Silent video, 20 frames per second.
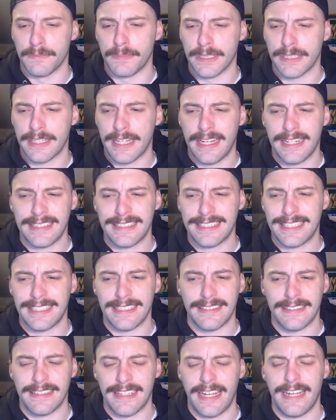But that
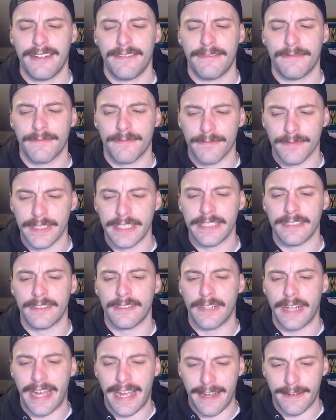
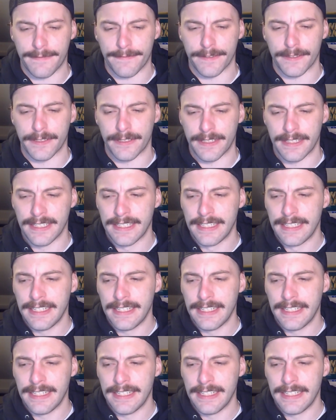real effort